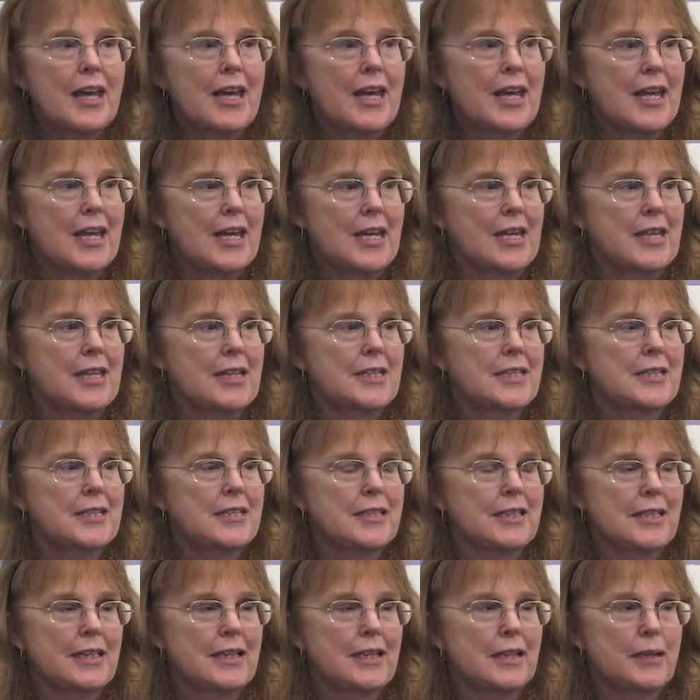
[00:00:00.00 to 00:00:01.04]
And
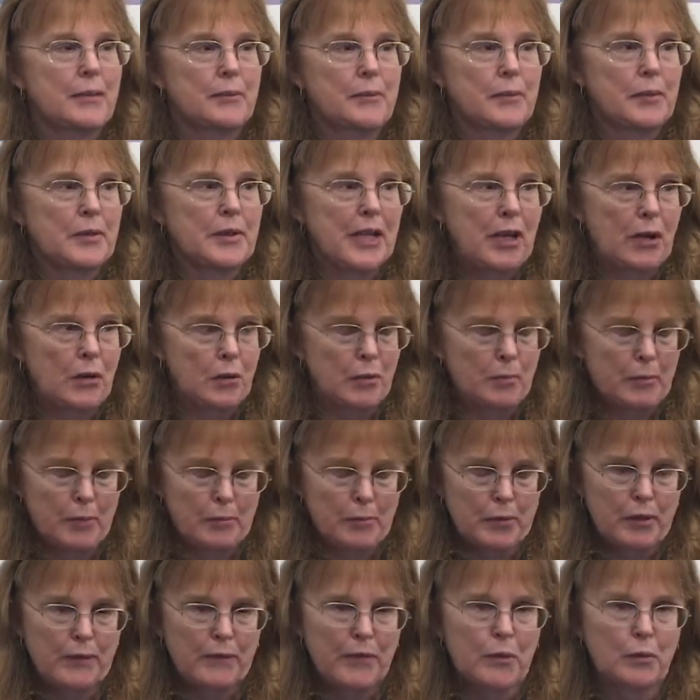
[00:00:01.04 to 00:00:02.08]
I'm now a
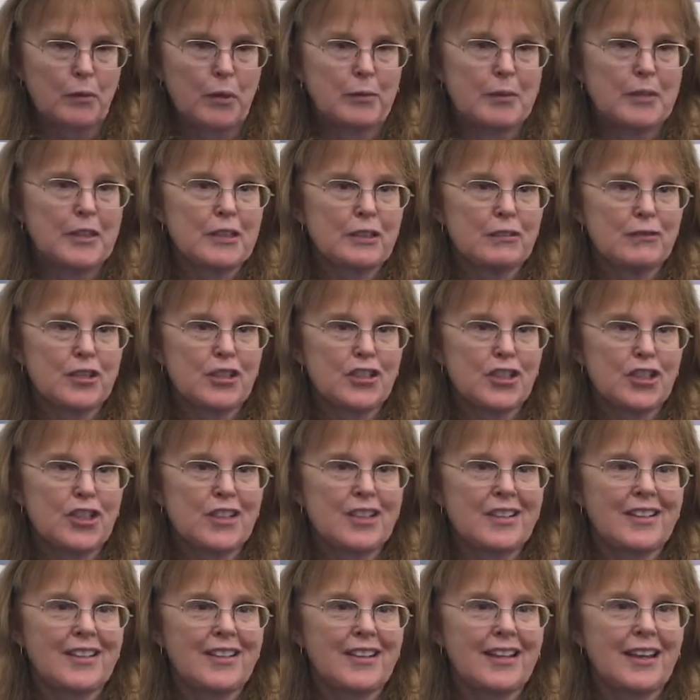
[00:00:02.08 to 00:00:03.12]
member of the Women's Division,